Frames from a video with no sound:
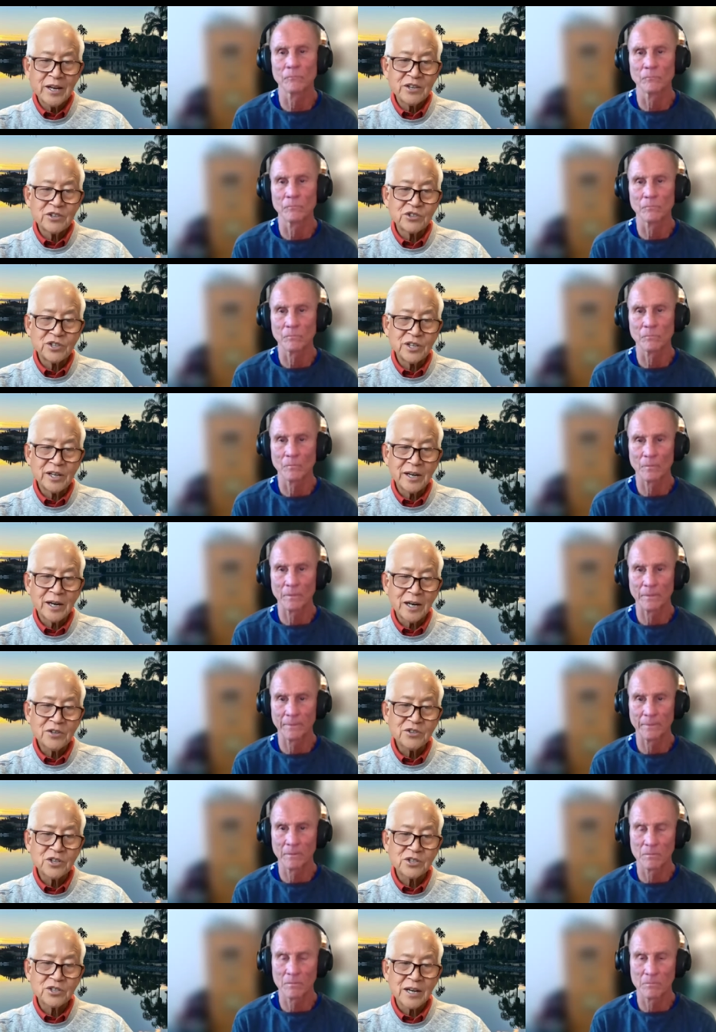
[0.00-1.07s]
Speaker 1: Seeing our
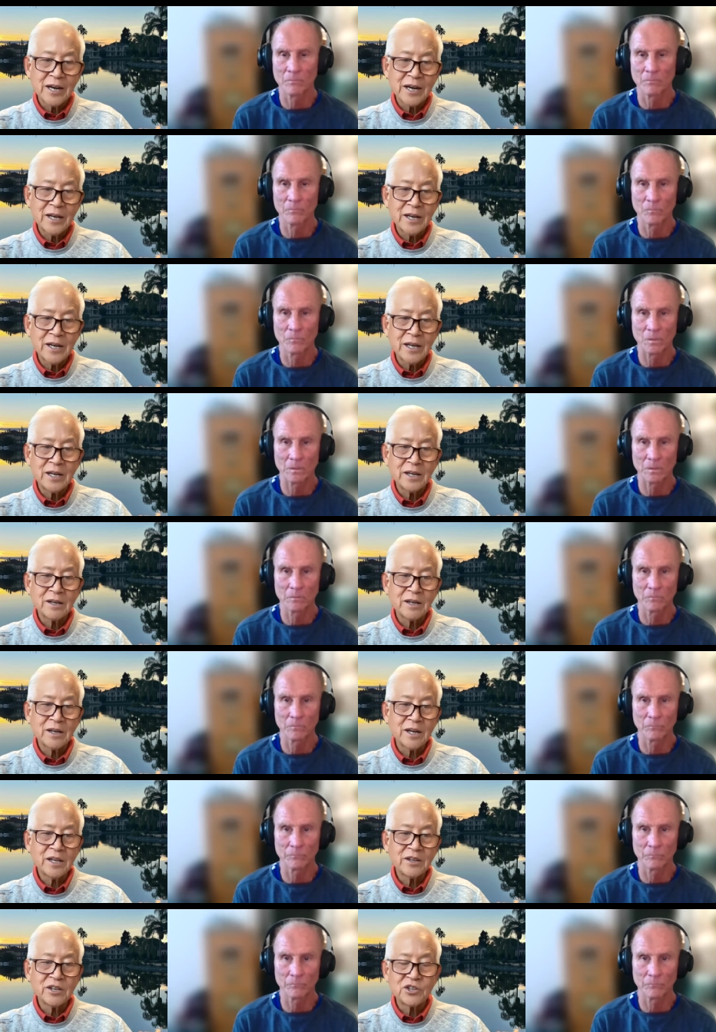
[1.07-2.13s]
society
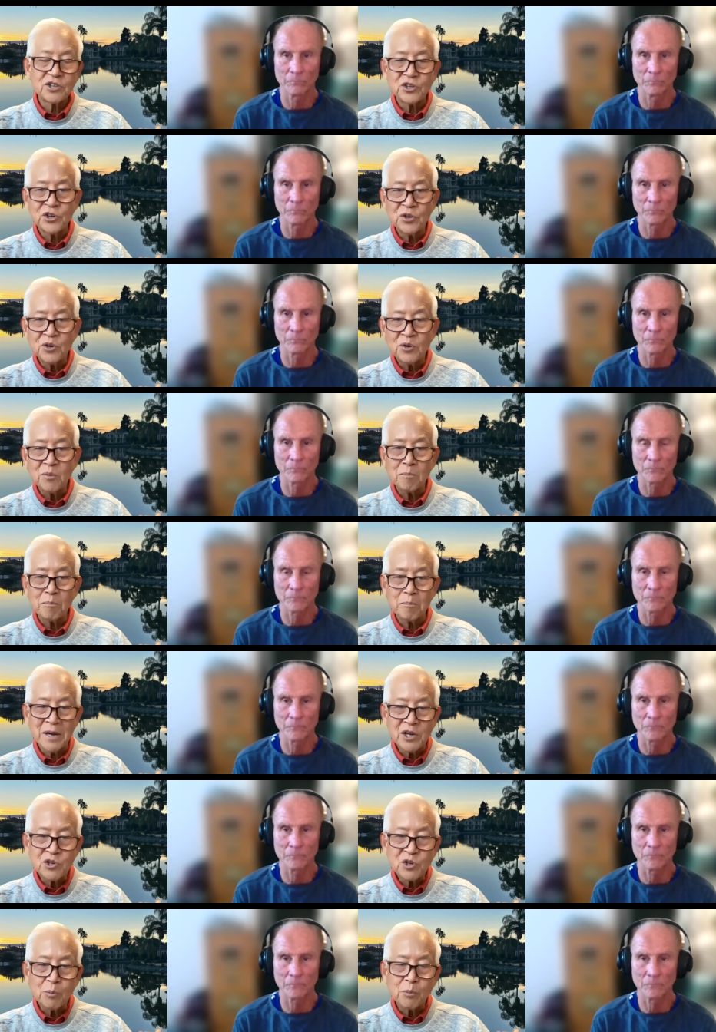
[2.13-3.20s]
in the two
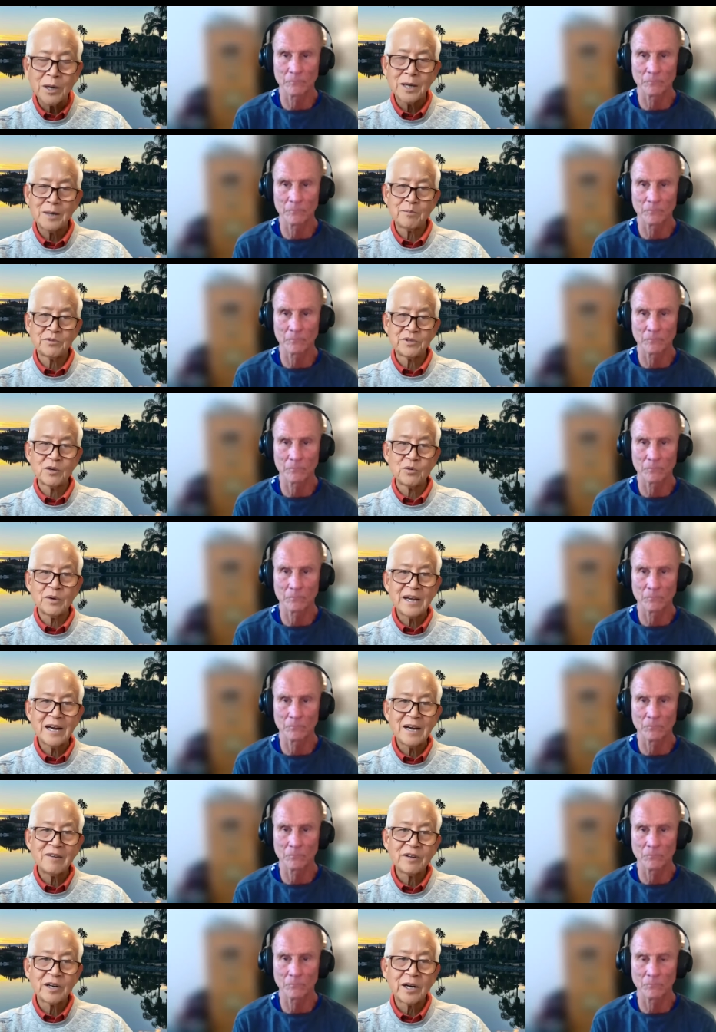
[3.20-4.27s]
major problems that we
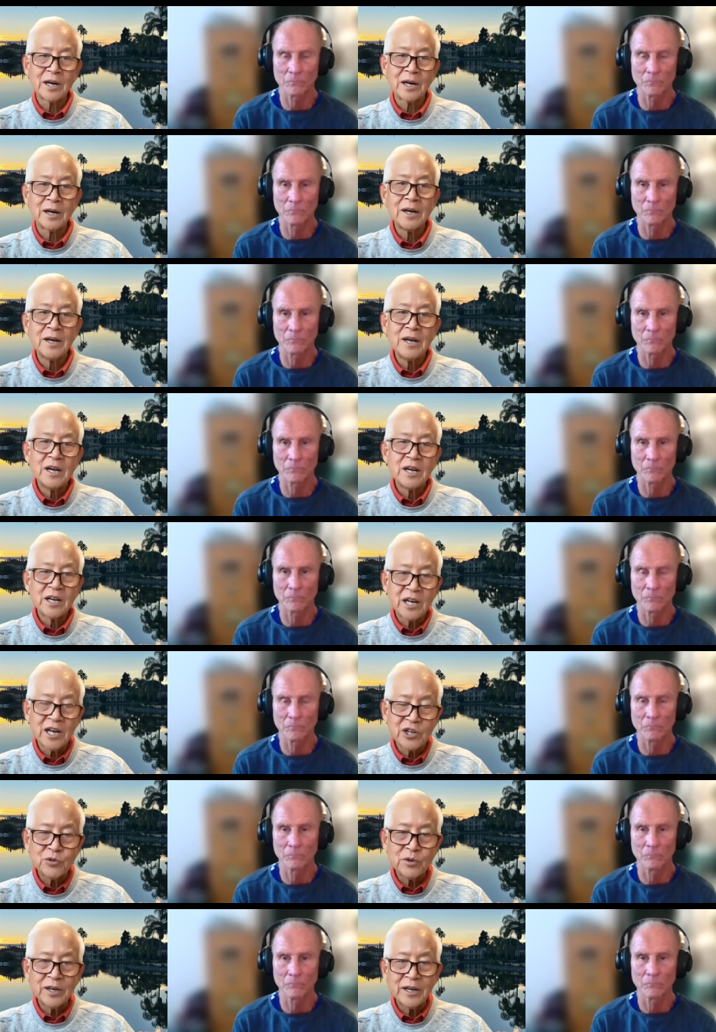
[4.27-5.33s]
have in our
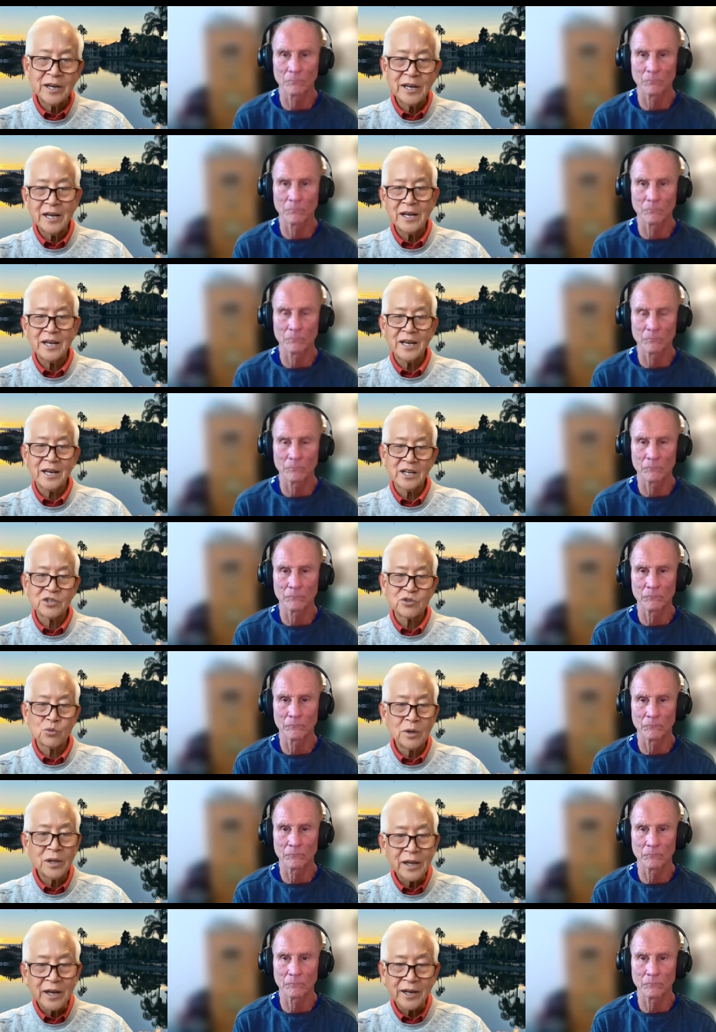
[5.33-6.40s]
country today, and it's
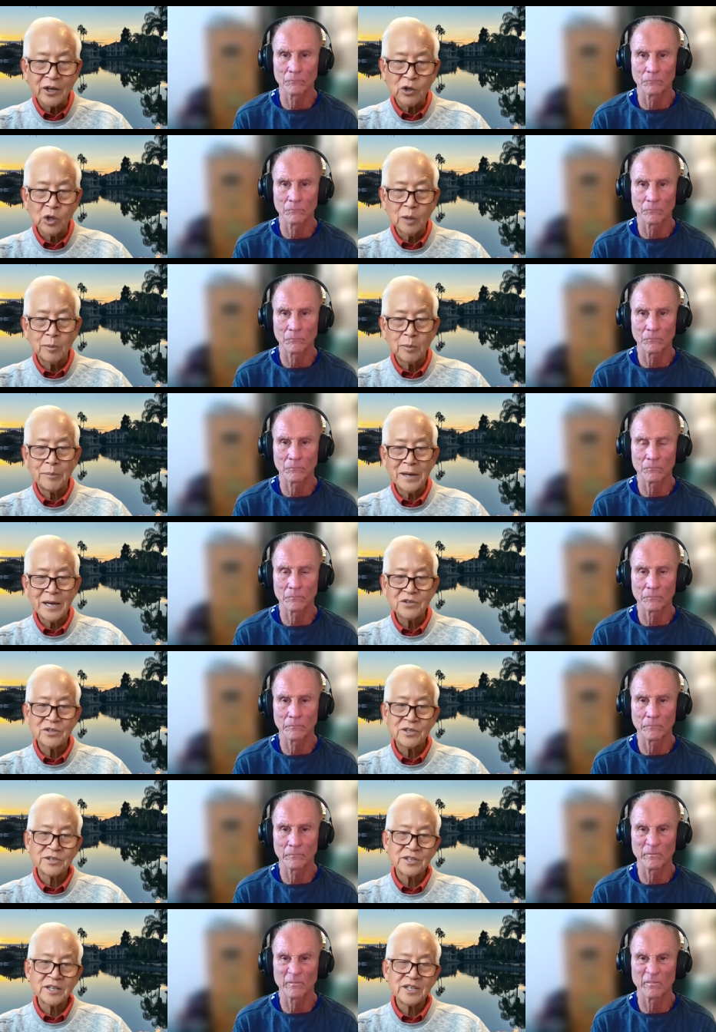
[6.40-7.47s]
really on a global
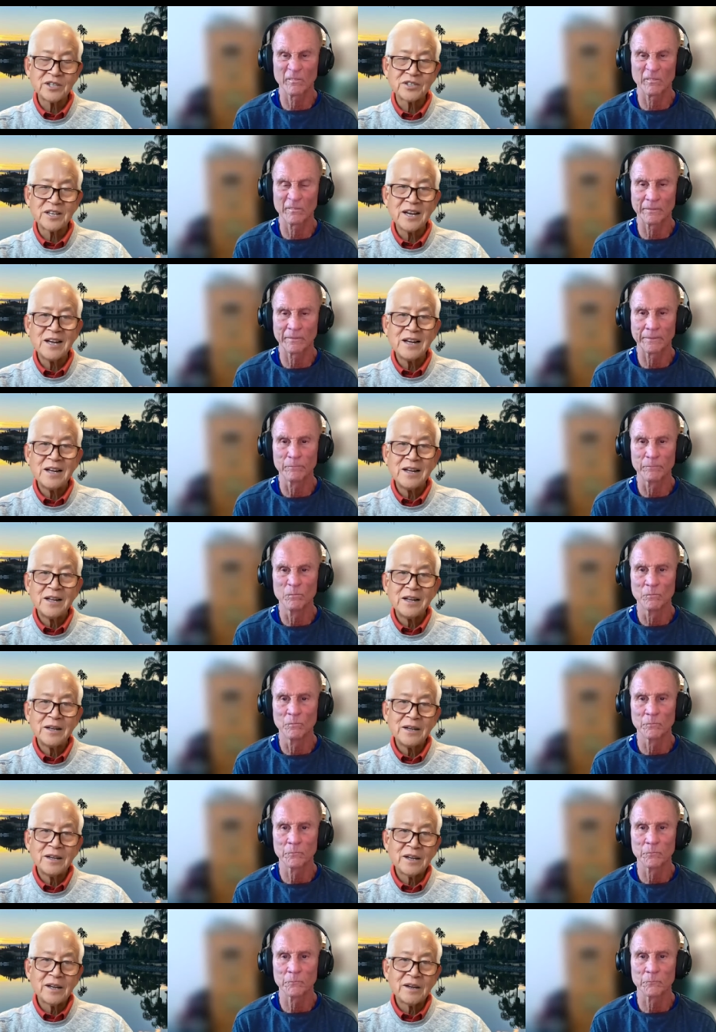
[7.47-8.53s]
basis, is
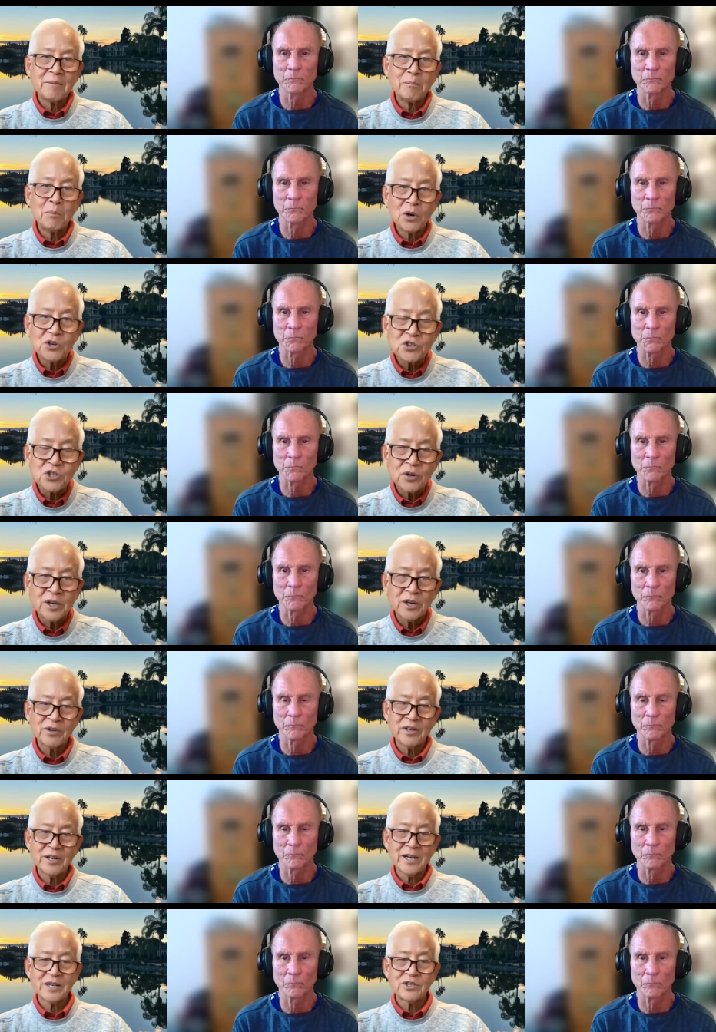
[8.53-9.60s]
more so here in
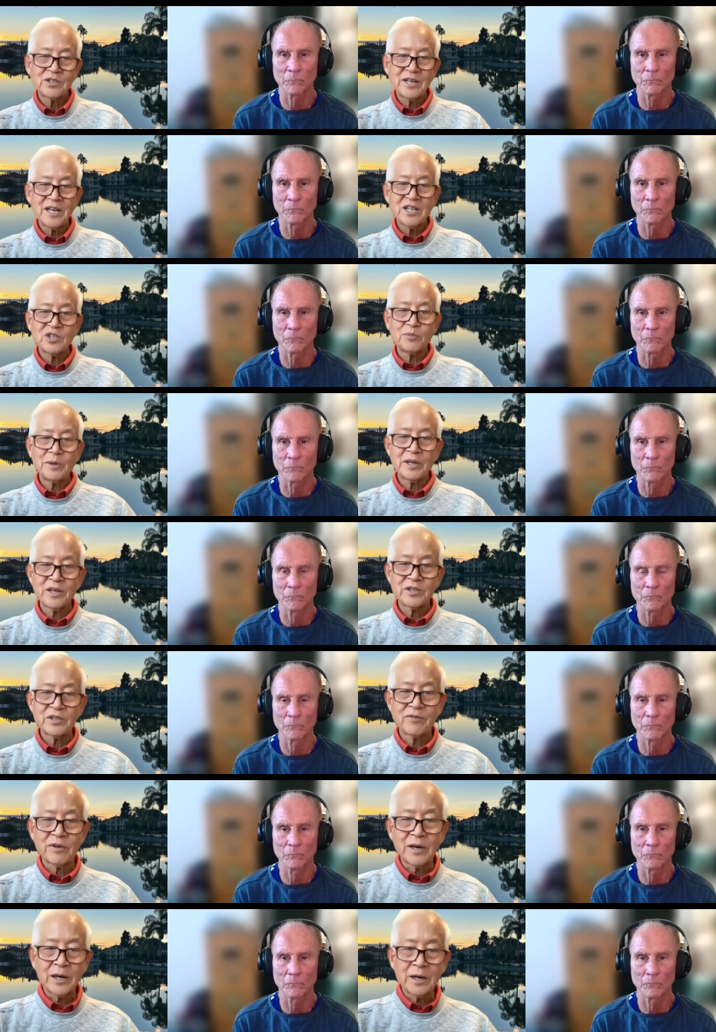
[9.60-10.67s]
the United States because
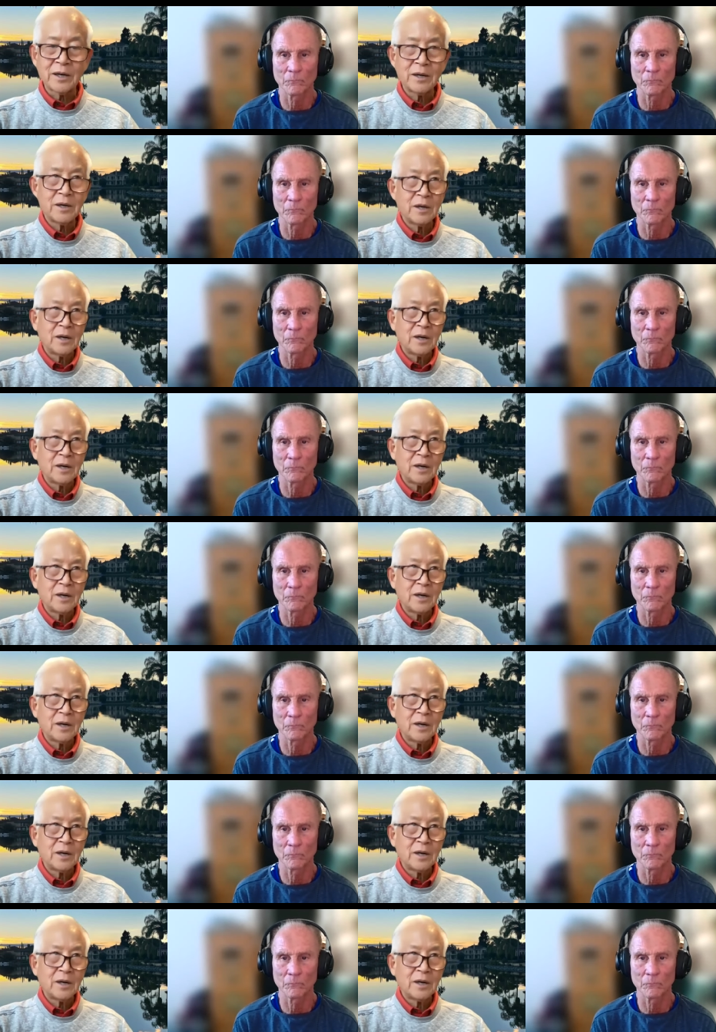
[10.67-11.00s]
of our